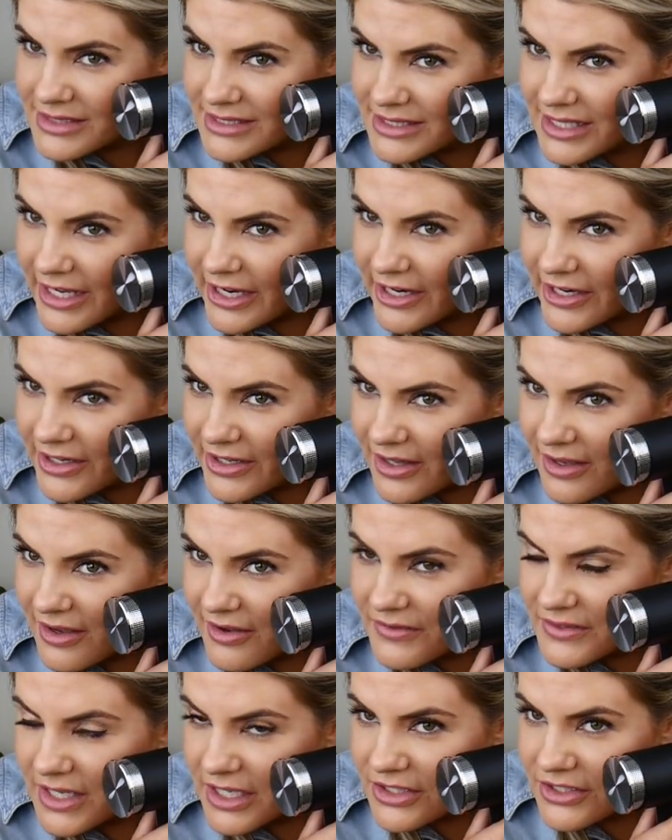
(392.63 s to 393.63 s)
scared
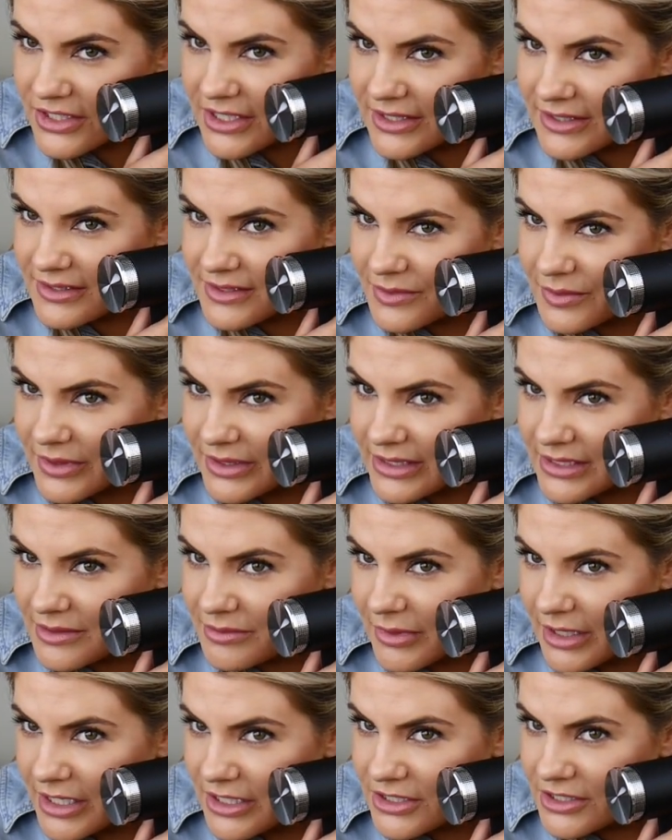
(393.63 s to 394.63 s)
of touching this one as
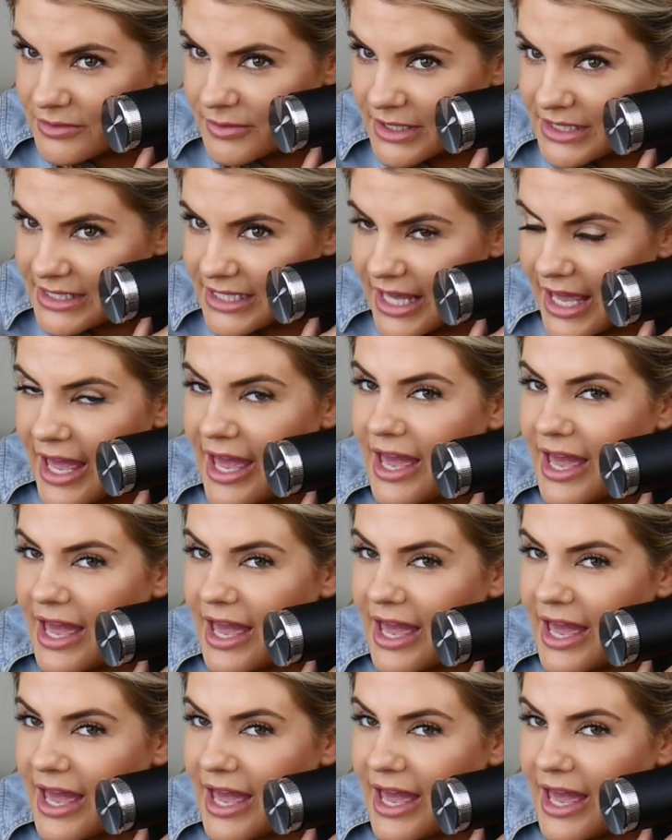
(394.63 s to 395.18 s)
much because the